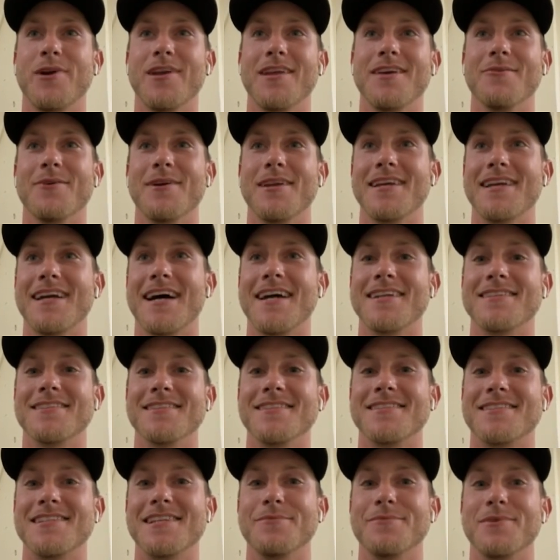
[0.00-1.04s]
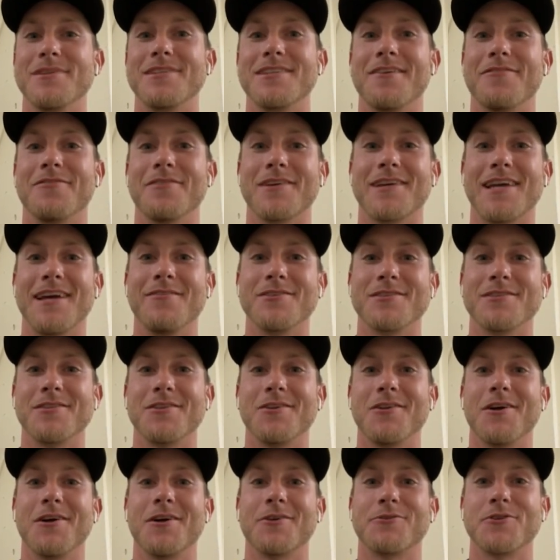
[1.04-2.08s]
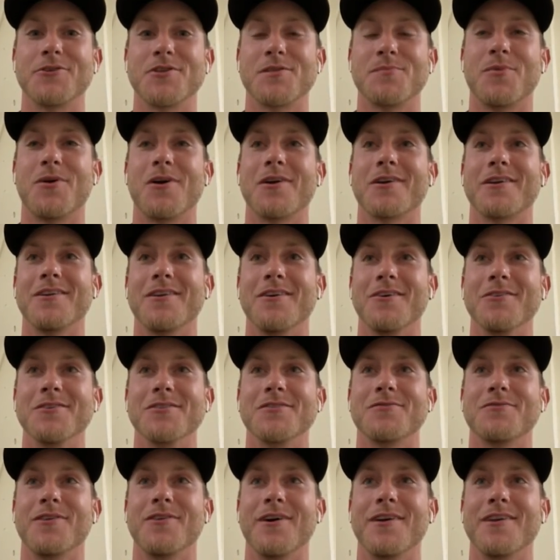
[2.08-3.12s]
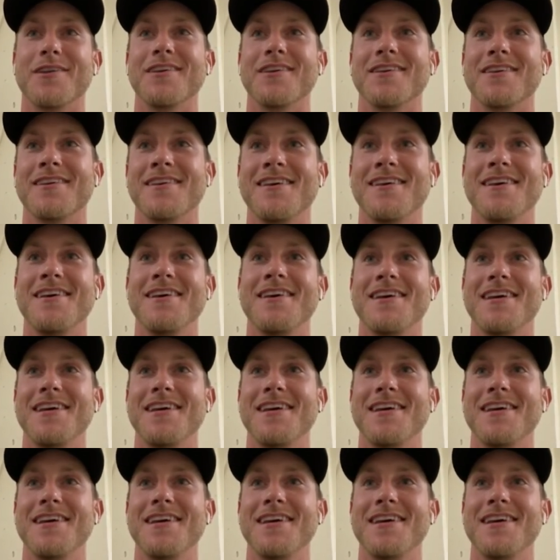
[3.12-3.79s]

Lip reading: When he got to the team, it definitely gave us a little extra spark. You know, it's fun.